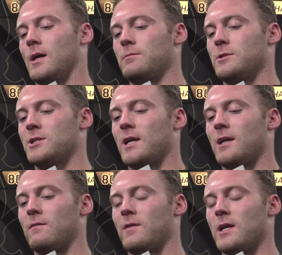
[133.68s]
Just
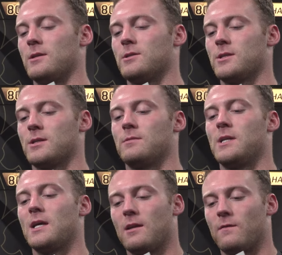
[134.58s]
taking
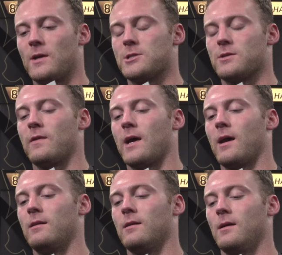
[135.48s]
advantage of
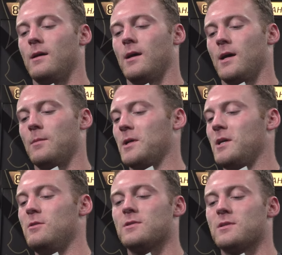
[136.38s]
that. But
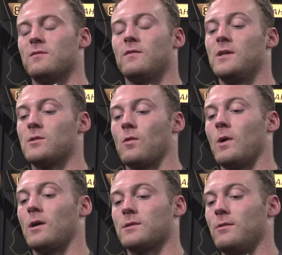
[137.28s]
he uses his feet so
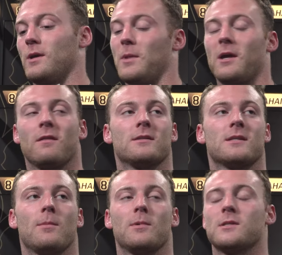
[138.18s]
well, so we can make things
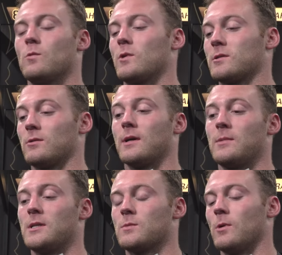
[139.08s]
happen. So we also got to
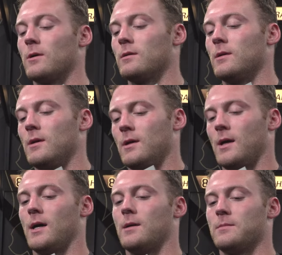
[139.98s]
be smart.
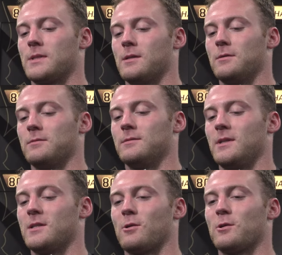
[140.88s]
So
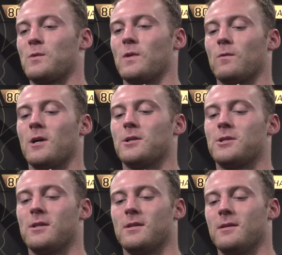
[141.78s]
it starts with the
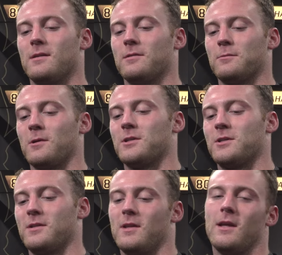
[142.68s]
rush, and then
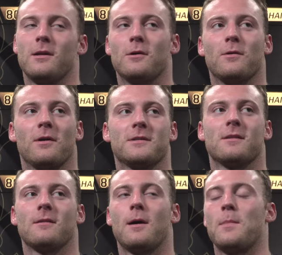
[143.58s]
rush, then go on
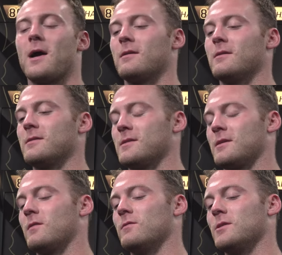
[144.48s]
to the linebackers and
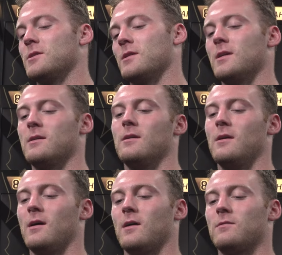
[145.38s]
coverage, and then
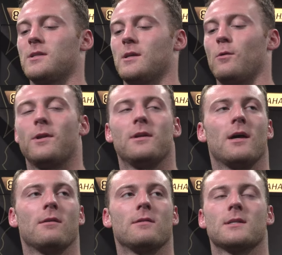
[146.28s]
obviously holding it
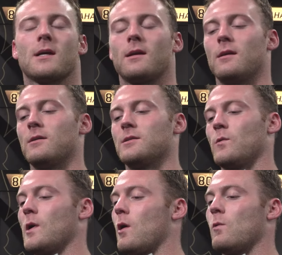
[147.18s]
down in the secondary. So
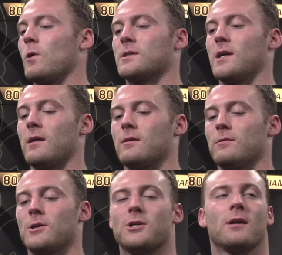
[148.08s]
we all work together,
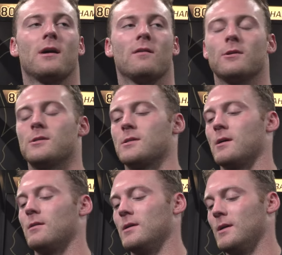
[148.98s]
rushing and coverage.
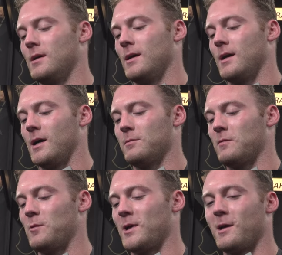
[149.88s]
So
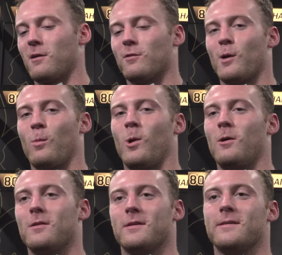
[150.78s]
if we can cover up
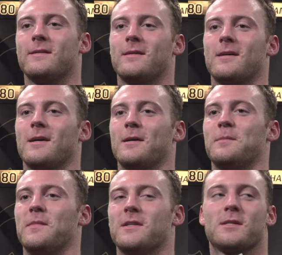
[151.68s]
well, then
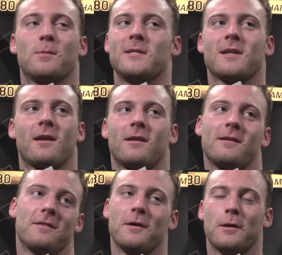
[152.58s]
somebody's got to
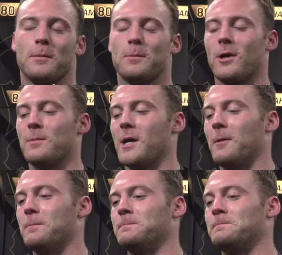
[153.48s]
get there to bring him down.